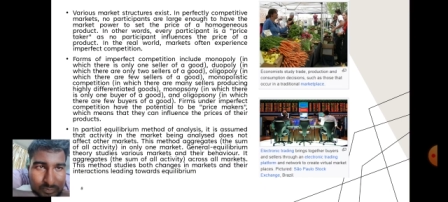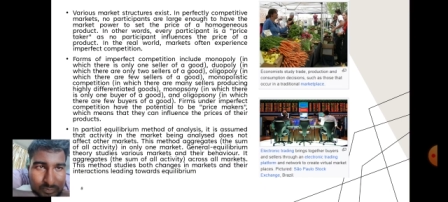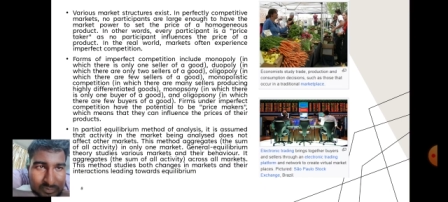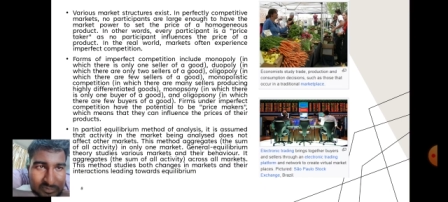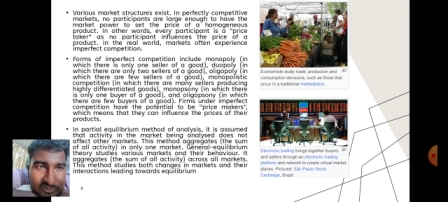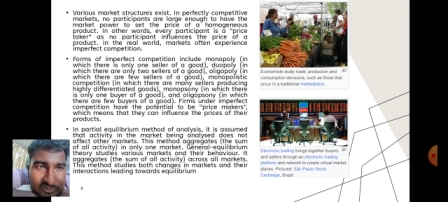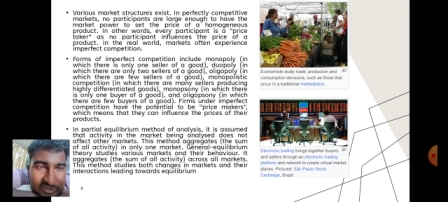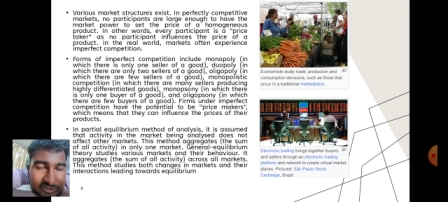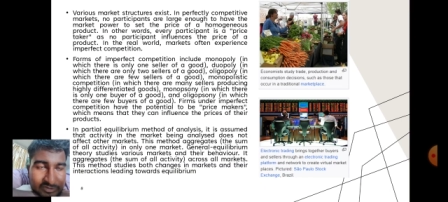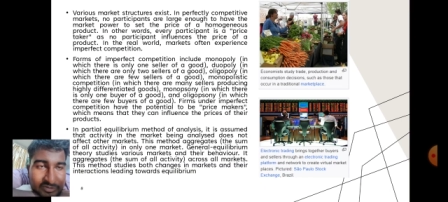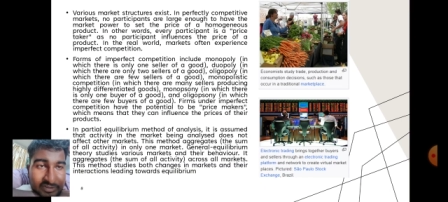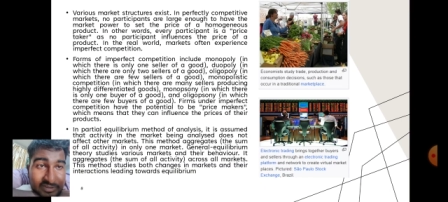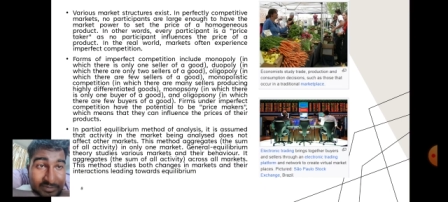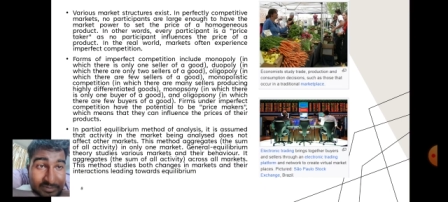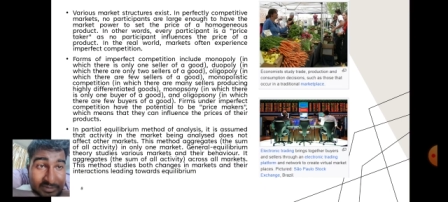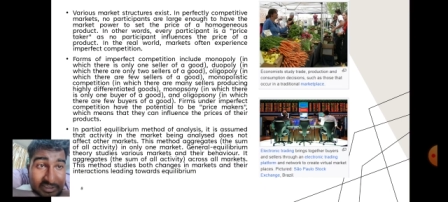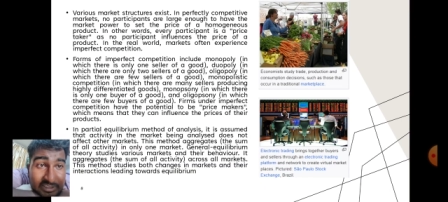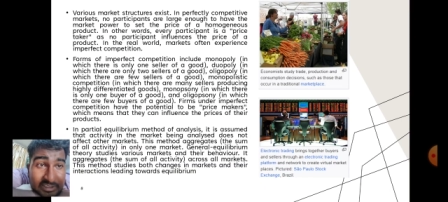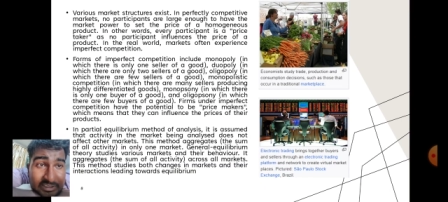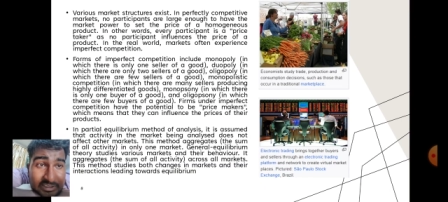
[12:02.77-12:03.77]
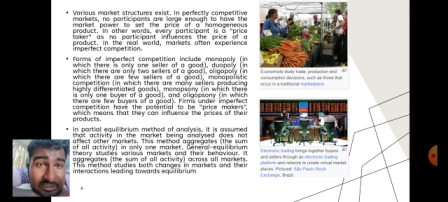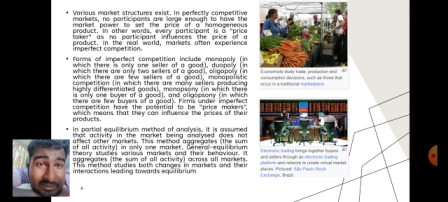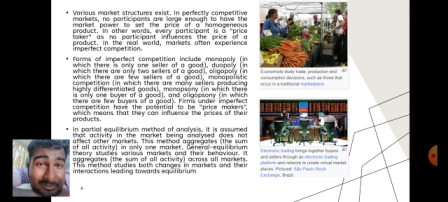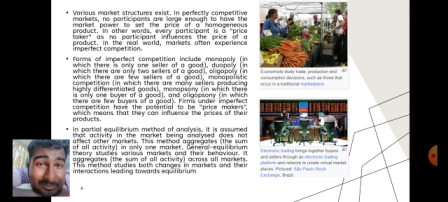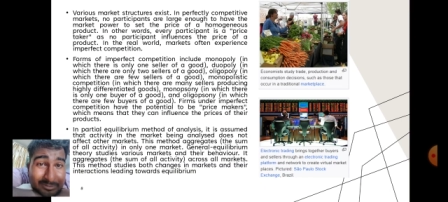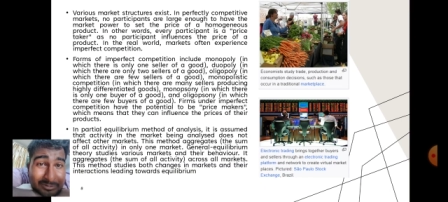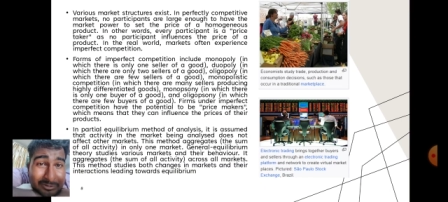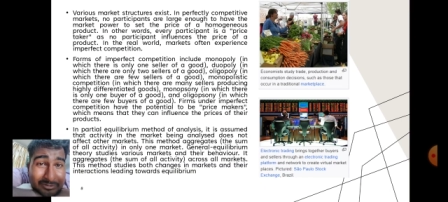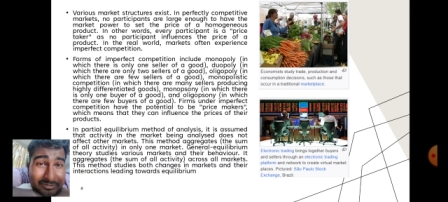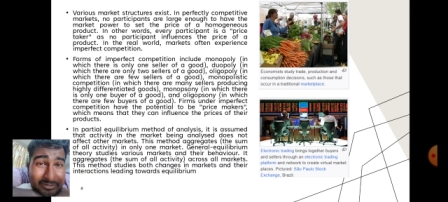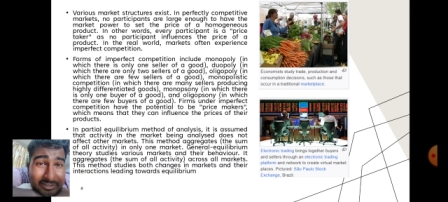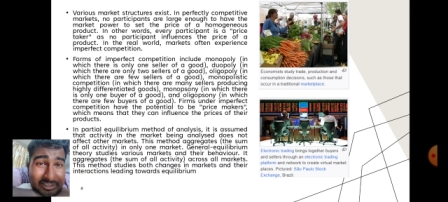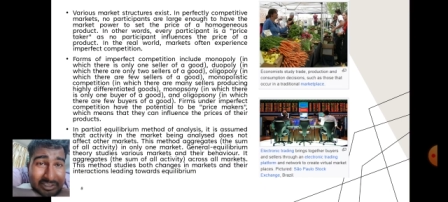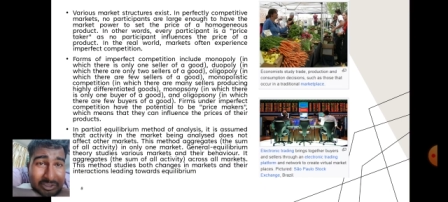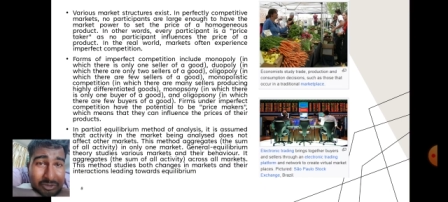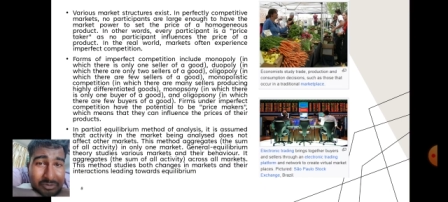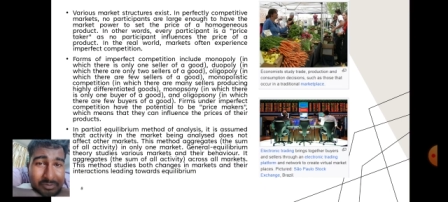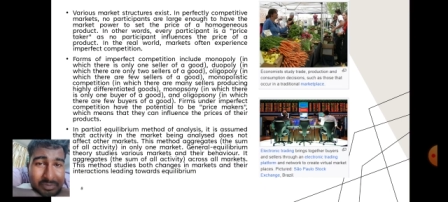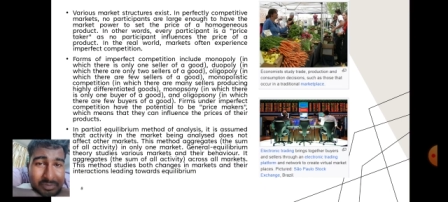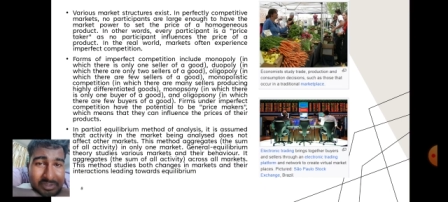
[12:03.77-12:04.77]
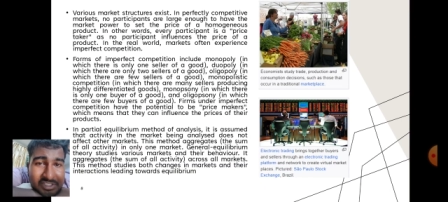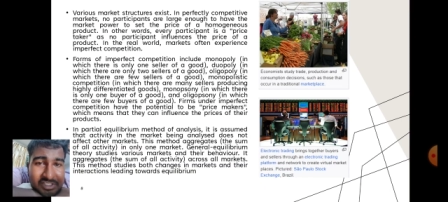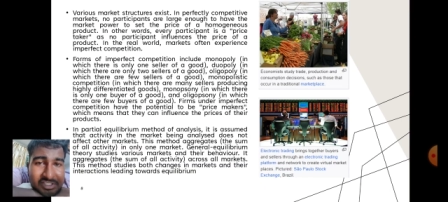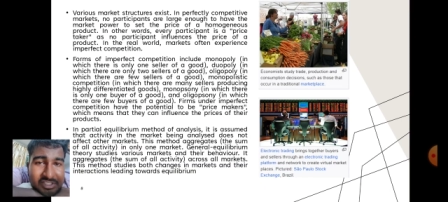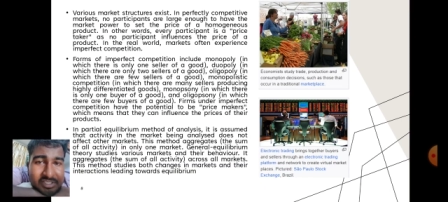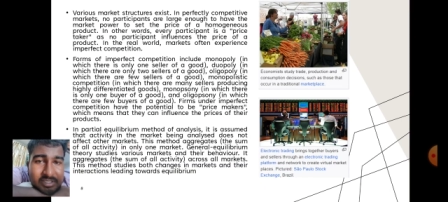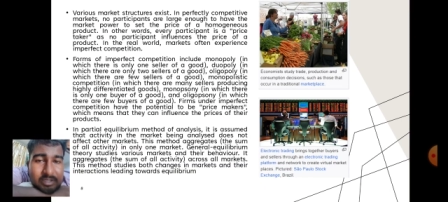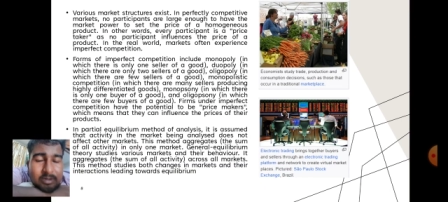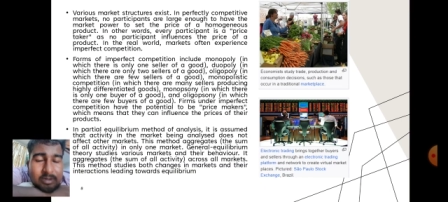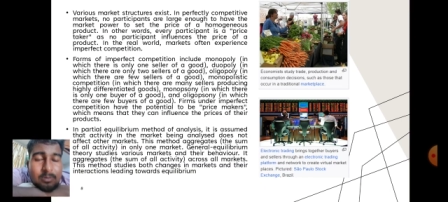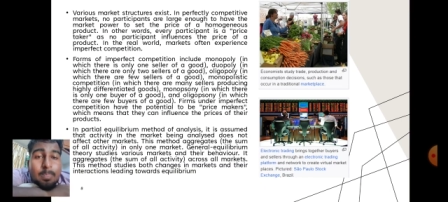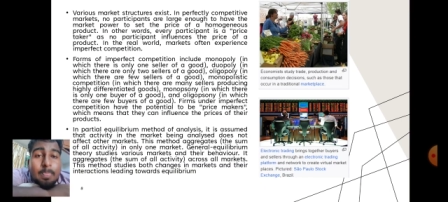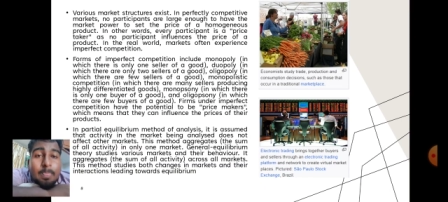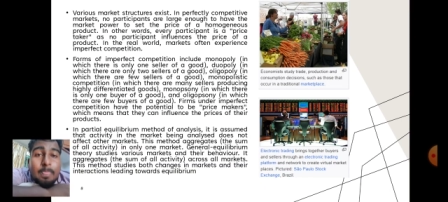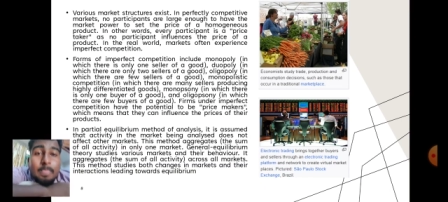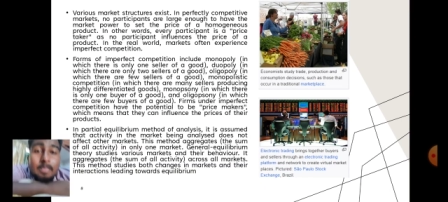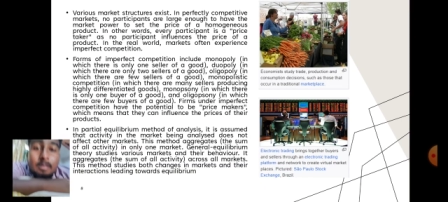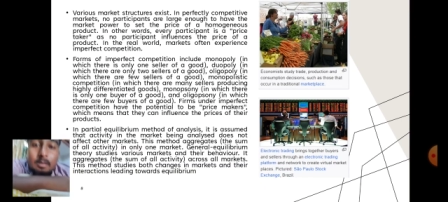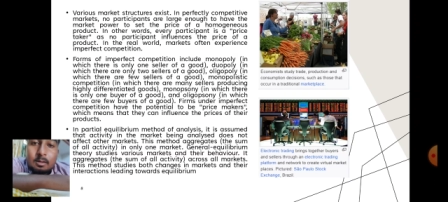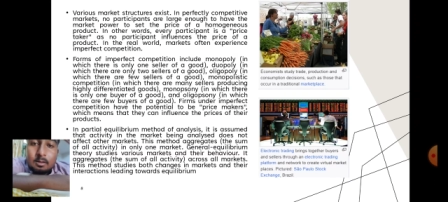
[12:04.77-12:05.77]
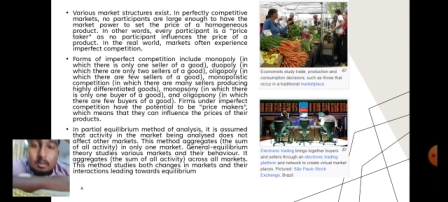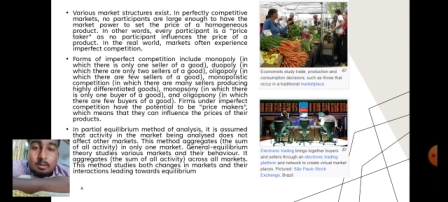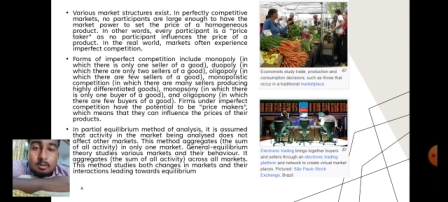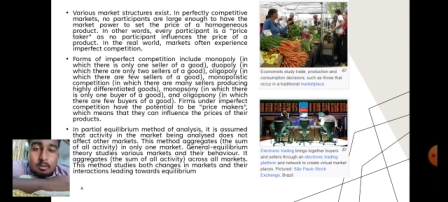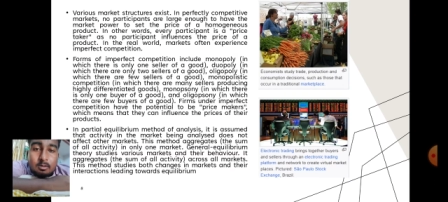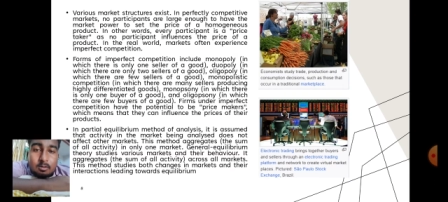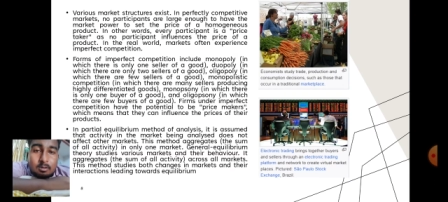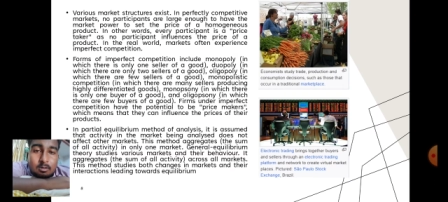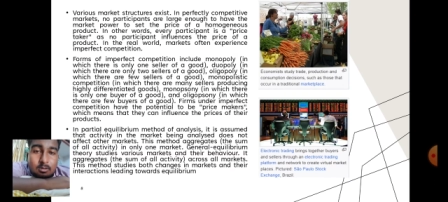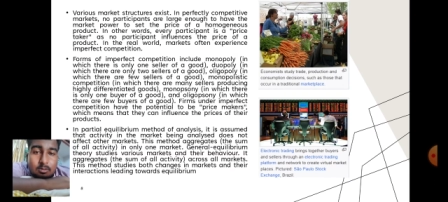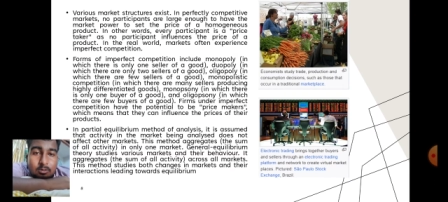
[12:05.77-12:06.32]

Films under imperfect competition uh,